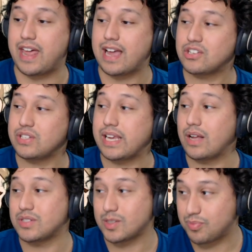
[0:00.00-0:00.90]
actually
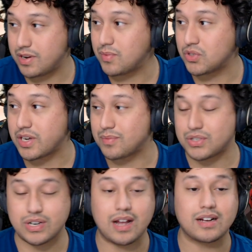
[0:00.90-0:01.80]
counts as Primogems or
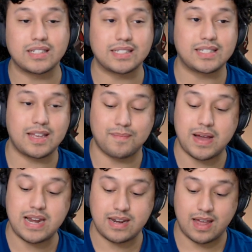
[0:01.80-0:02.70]
not, because it
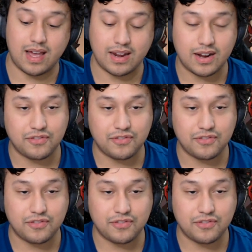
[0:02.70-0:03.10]
might not.